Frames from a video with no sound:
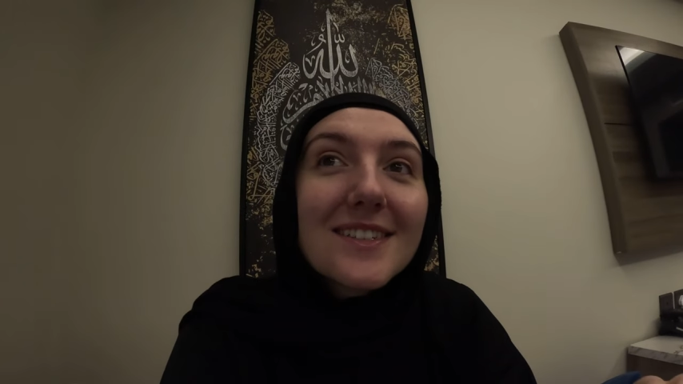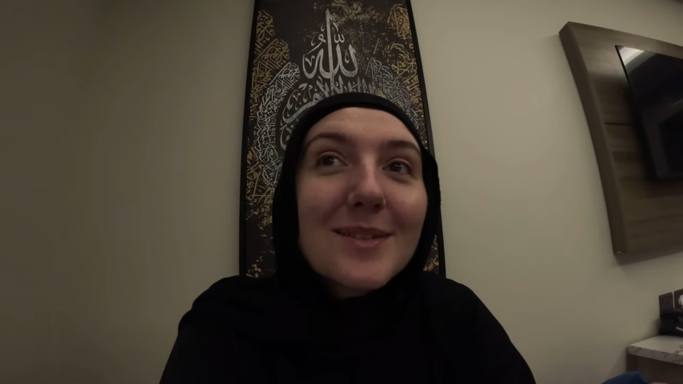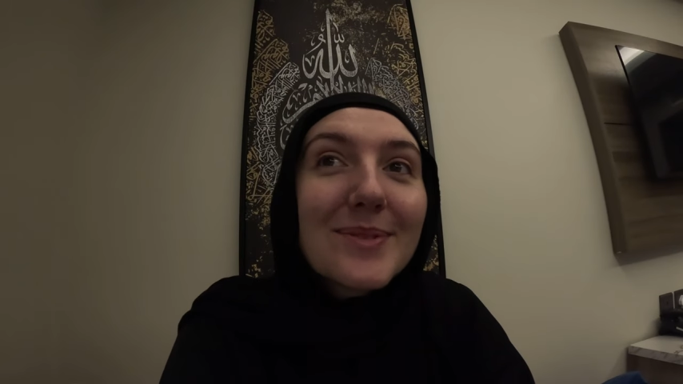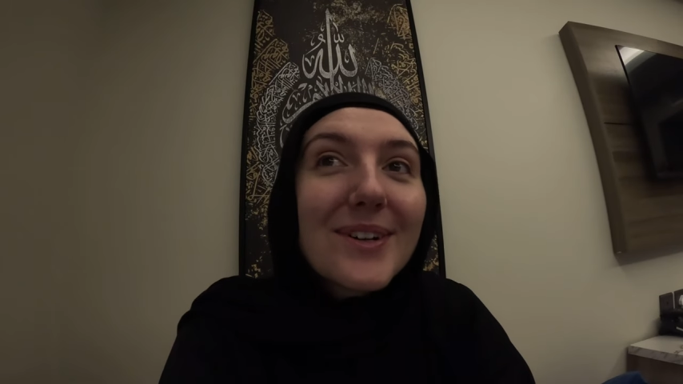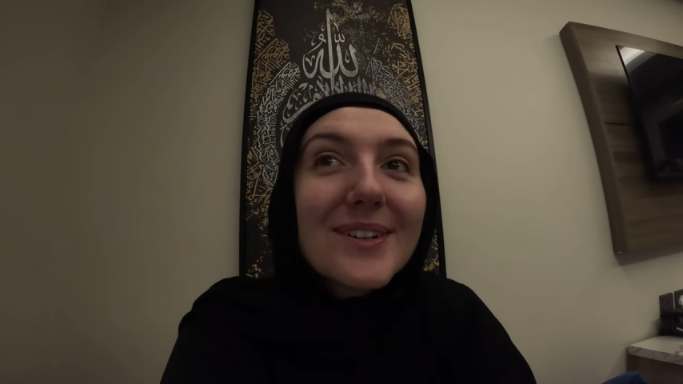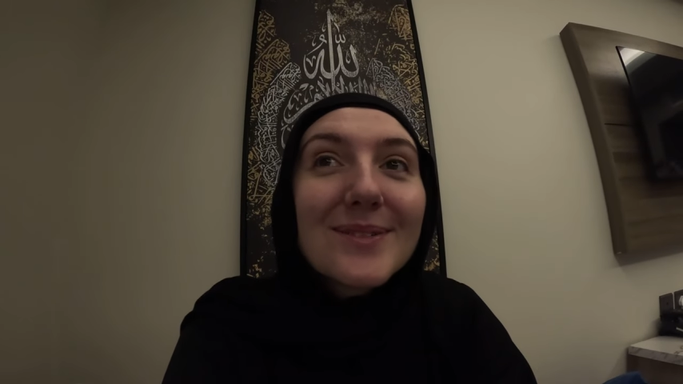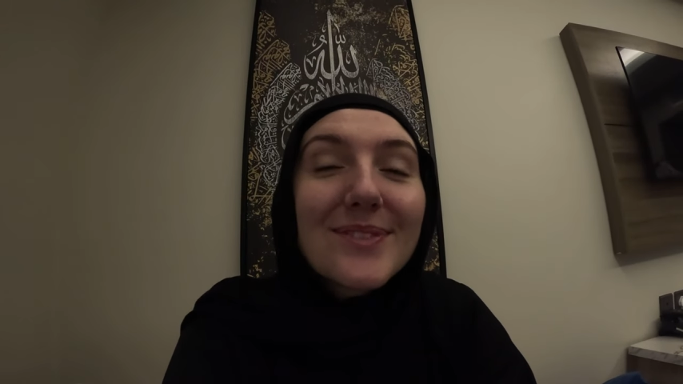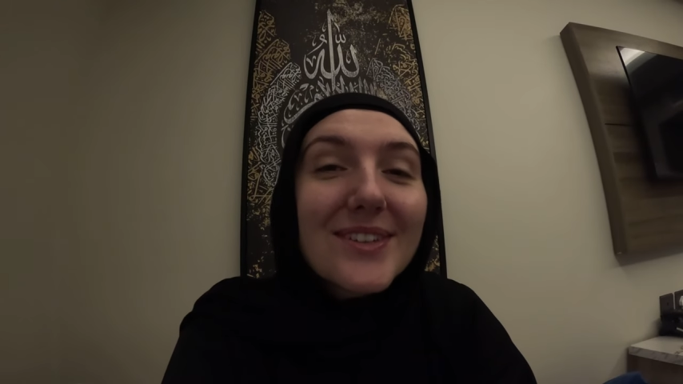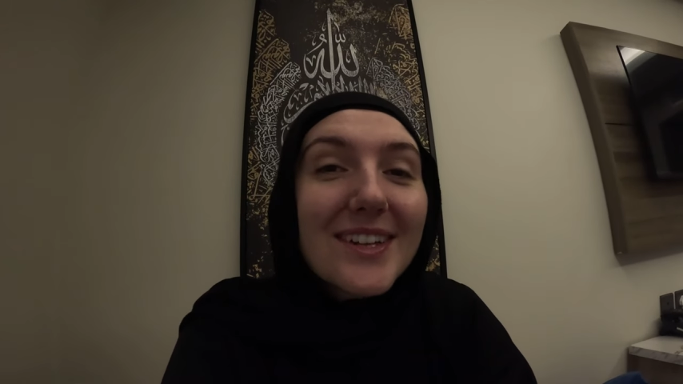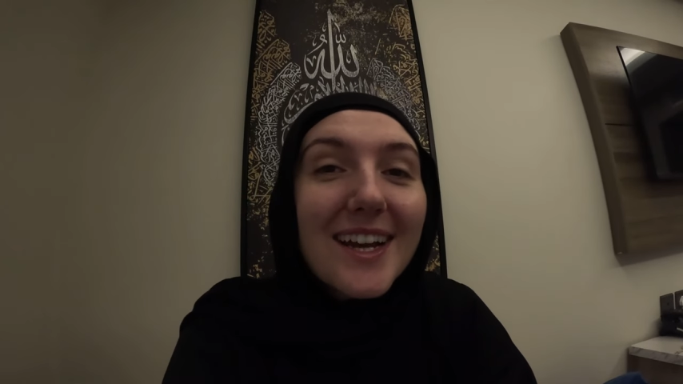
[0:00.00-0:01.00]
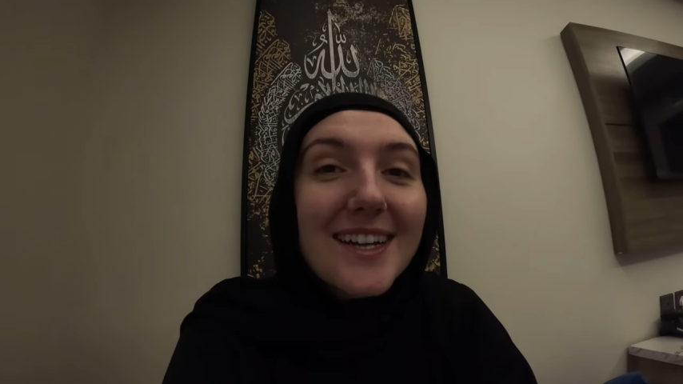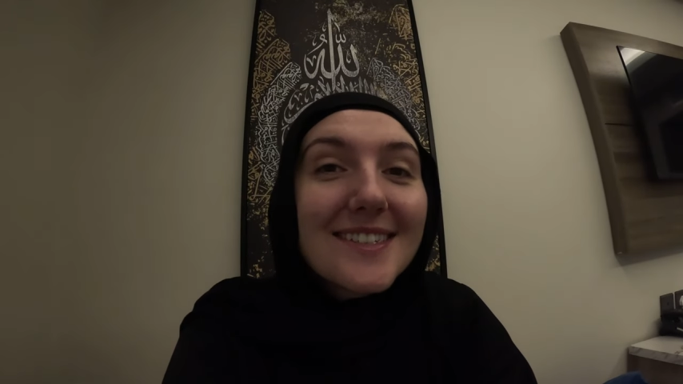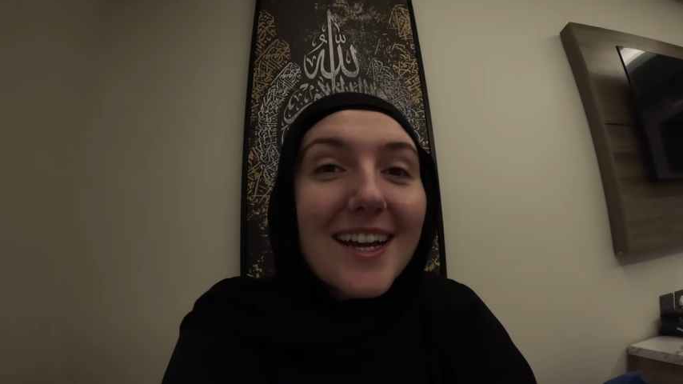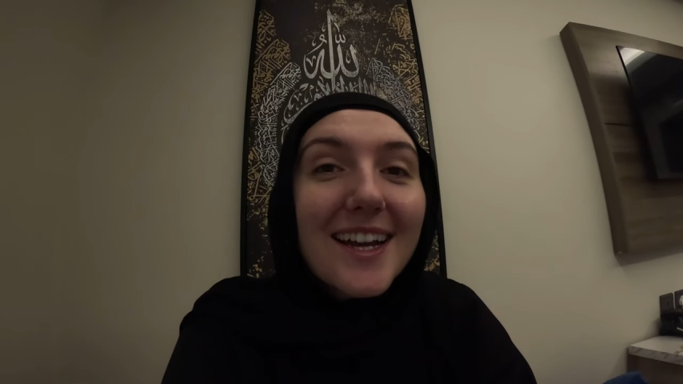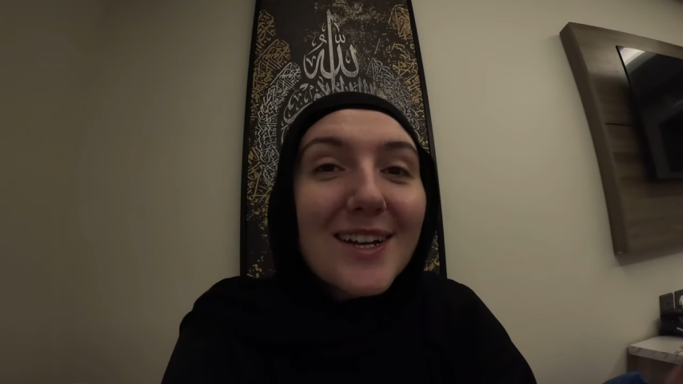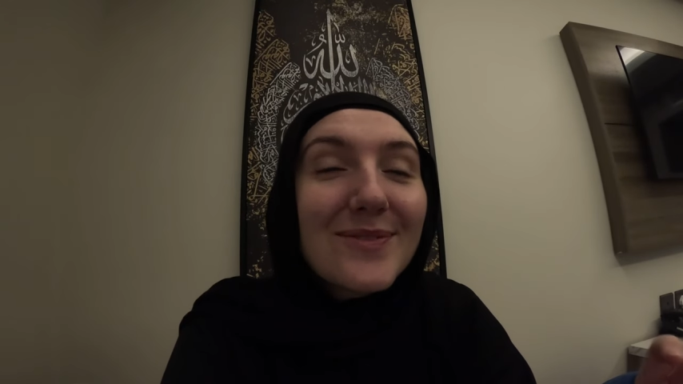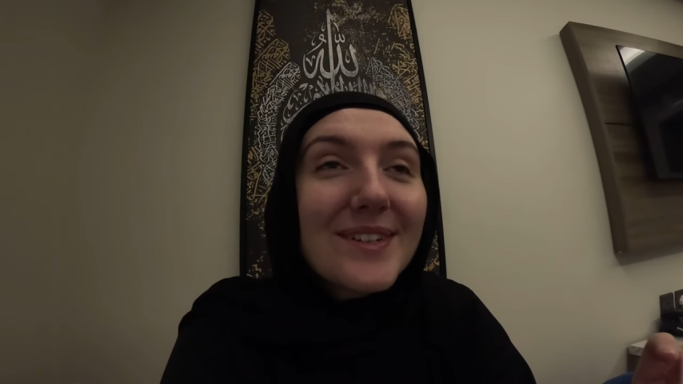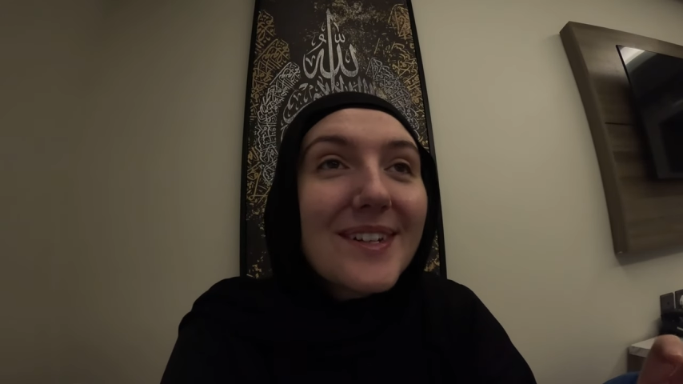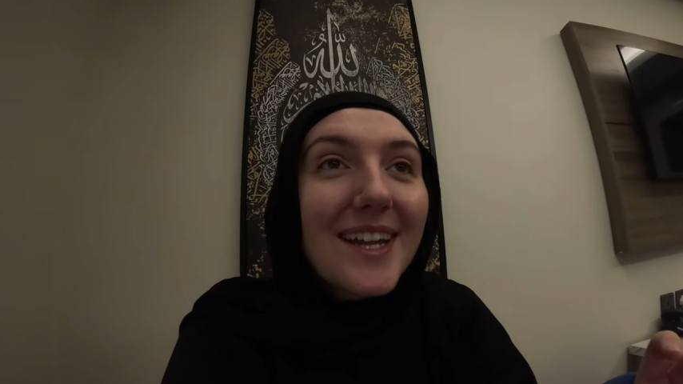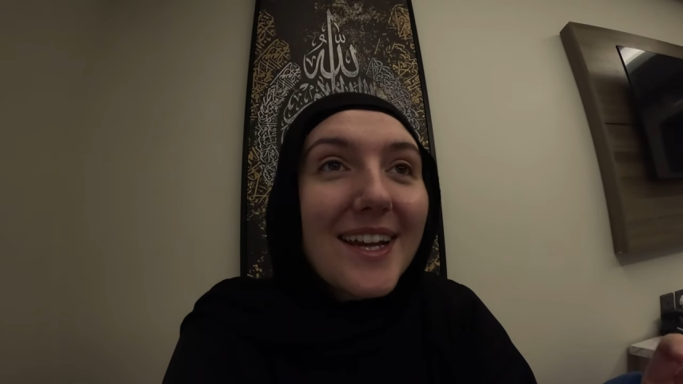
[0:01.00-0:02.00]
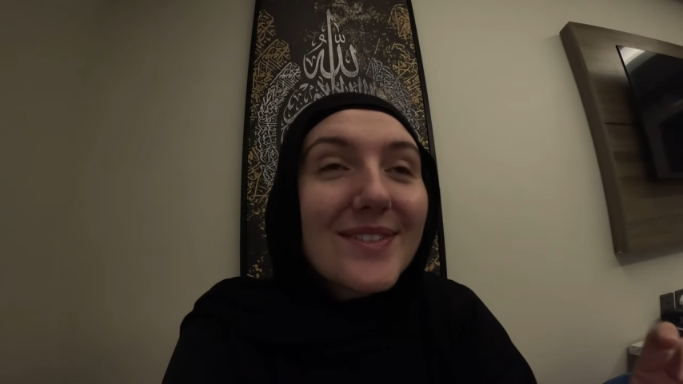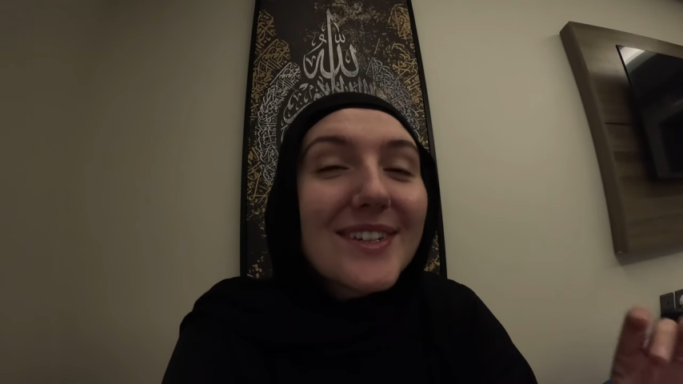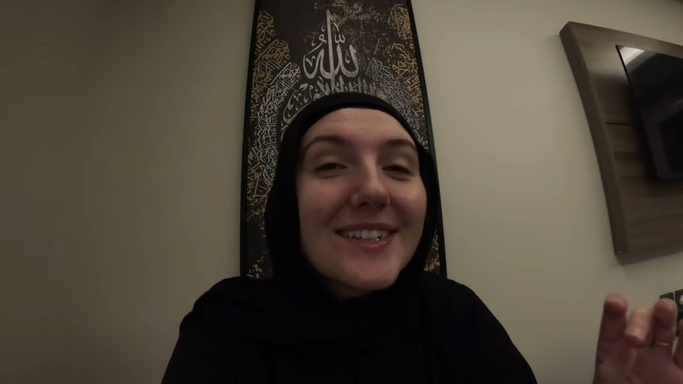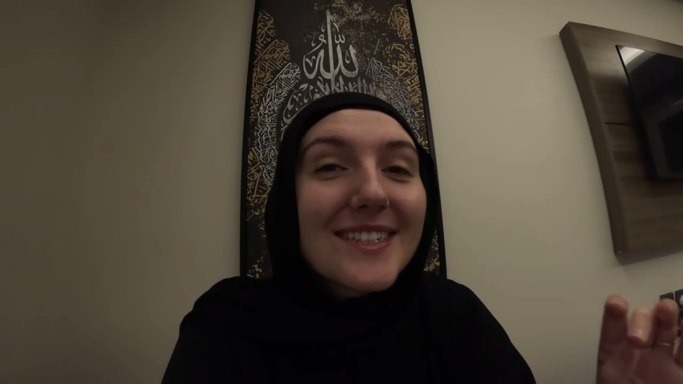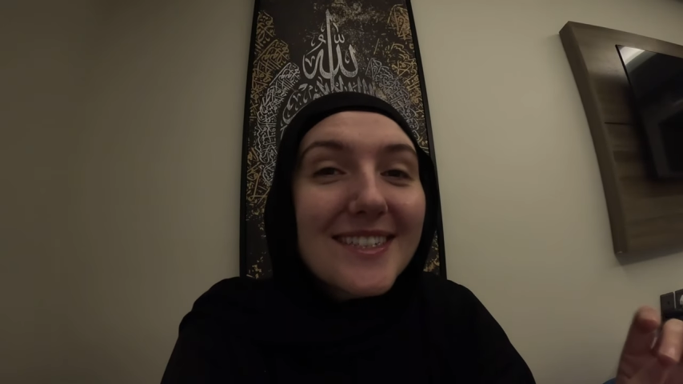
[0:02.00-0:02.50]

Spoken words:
to be honest with you guys, I have never